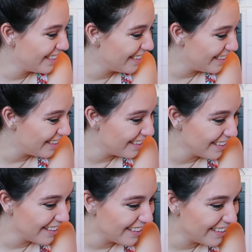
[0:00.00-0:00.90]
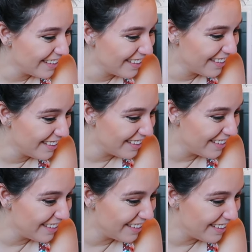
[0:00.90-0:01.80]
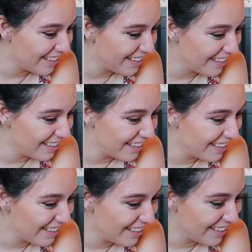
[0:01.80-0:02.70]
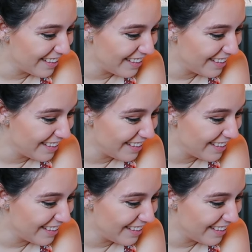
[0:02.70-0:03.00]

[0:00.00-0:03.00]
(not speaking)